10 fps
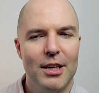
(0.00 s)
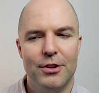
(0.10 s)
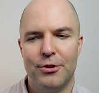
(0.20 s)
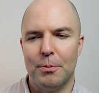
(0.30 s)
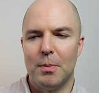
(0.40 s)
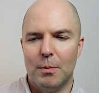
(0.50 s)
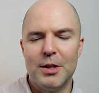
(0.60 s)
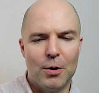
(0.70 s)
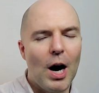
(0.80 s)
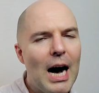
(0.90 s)
So,
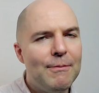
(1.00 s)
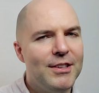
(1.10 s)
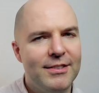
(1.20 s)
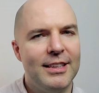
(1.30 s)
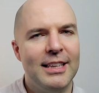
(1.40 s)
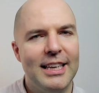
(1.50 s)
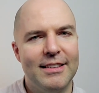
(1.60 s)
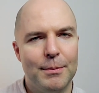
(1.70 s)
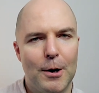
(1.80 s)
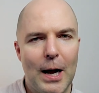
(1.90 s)
obviously it's
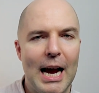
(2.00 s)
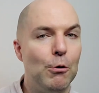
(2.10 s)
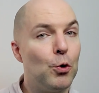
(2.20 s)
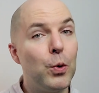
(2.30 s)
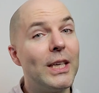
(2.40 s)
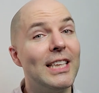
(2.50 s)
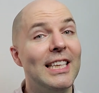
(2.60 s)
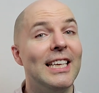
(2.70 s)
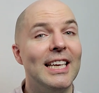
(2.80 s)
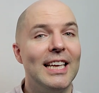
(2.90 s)
about how
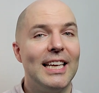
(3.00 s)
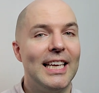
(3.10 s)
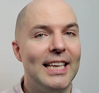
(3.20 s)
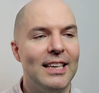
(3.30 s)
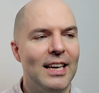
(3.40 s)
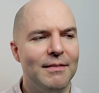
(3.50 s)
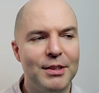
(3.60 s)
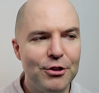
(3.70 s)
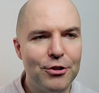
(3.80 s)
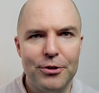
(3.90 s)
quickly it
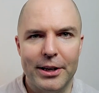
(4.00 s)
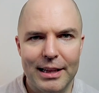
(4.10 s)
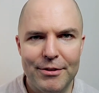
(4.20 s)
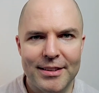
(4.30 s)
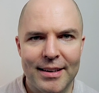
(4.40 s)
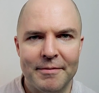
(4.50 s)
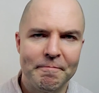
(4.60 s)
teaches you to levitate.